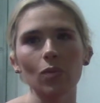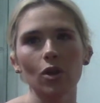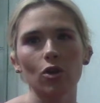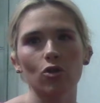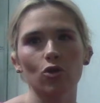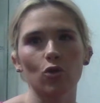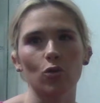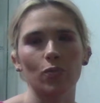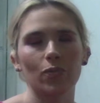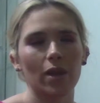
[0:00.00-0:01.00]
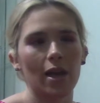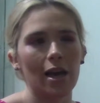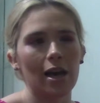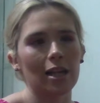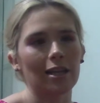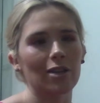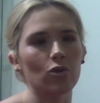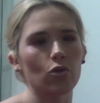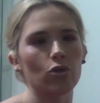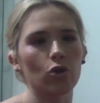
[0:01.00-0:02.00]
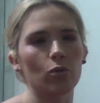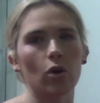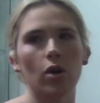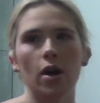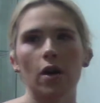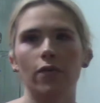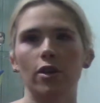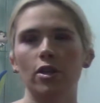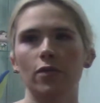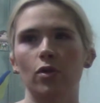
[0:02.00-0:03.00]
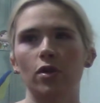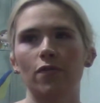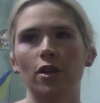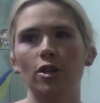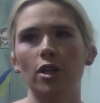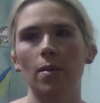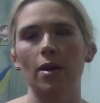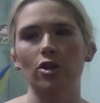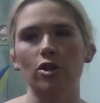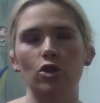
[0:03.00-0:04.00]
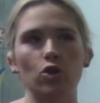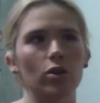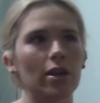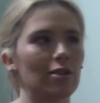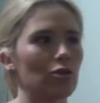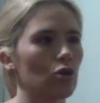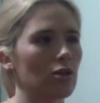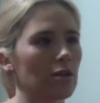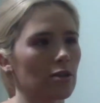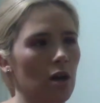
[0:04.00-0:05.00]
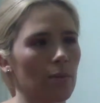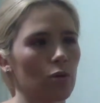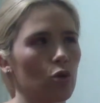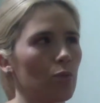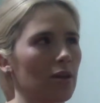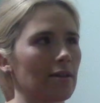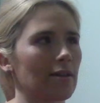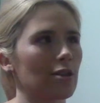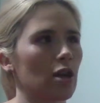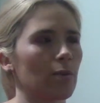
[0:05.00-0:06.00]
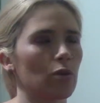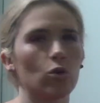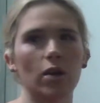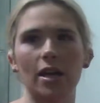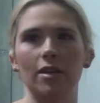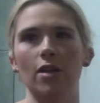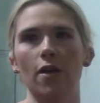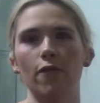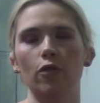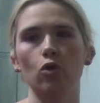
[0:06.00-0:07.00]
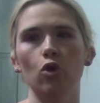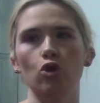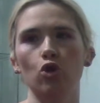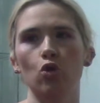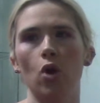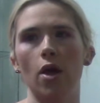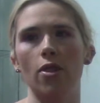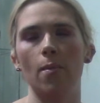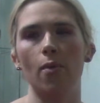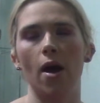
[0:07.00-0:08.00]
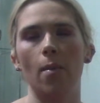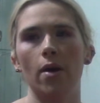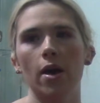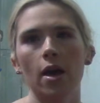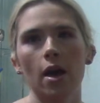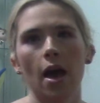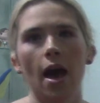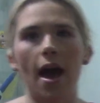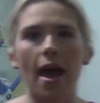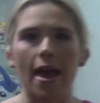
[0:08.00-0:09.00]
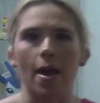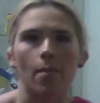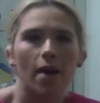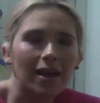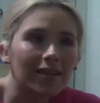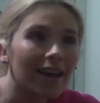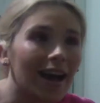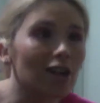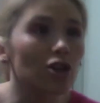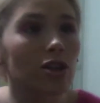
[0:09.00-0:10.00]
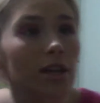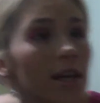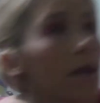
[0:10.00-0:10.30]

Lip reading: So, let's go through them all. First of all, the first tea I'm actually going to show you is not in this cubbyhole because this cubbyhole is full to the brim. It's actually